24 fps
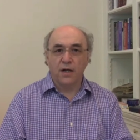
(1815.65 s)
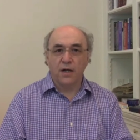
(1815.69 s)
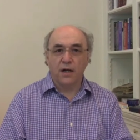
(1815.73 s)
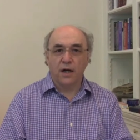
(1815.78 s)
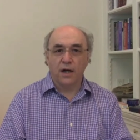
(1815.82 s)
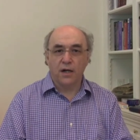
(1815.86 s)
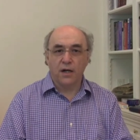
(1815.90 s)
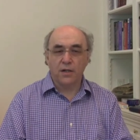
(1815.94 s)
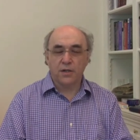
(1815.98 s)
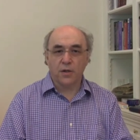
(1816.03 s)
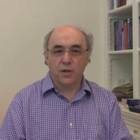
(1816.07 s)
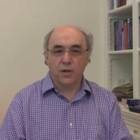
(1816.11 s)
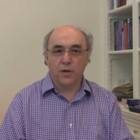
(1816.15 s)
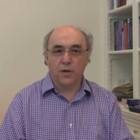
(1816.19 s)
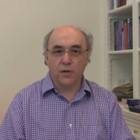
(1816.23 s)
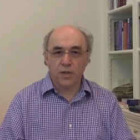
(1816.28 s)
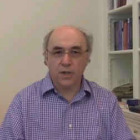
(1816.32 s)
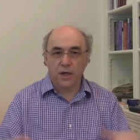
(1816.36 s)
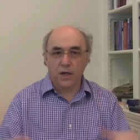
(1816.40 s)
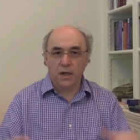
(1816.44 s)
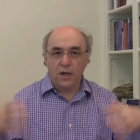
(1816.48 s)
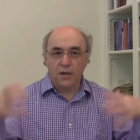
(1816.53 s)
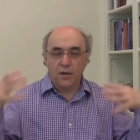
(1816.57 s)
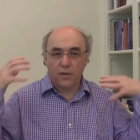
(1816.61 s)
Those
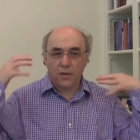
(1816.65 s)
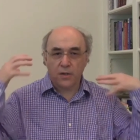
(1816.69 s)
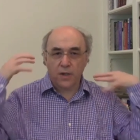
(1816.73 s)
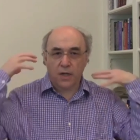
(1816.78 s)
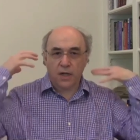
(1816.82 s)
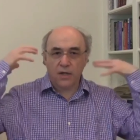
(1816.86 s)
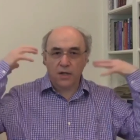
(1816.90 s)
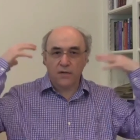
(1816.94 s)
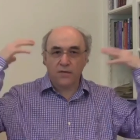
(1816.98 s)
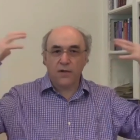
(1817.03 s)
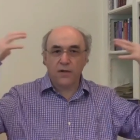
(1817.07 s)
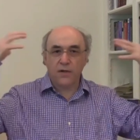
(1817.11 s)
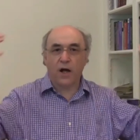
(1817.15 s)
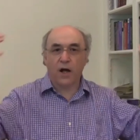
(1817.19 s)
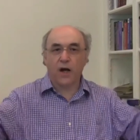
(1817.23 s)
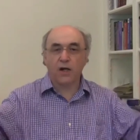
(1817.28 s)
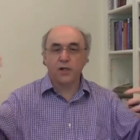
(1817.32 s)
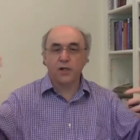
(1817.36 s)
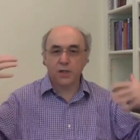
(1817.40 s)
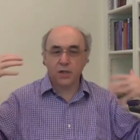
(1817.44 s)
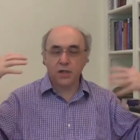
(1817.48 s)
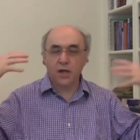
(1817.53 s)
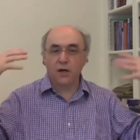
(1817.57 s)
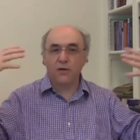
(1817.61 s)
are kind of
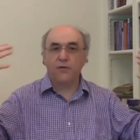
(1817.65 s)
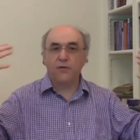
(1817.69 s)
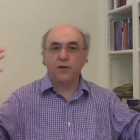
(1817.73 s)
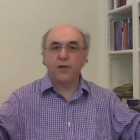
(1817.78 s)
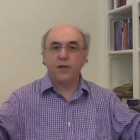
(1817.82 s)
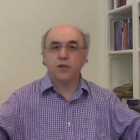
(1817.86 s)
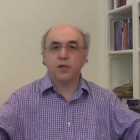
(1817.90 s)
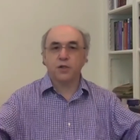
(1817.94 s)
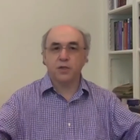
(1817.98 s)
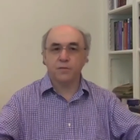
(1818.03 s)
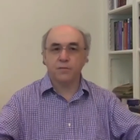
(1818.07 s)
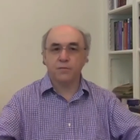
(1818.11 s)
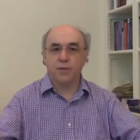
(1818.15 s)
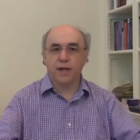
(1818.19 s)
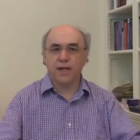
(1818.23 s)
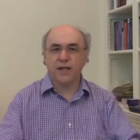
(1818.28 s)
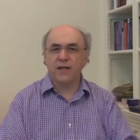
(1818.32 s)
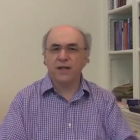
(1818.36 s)
large-scale features of the brain.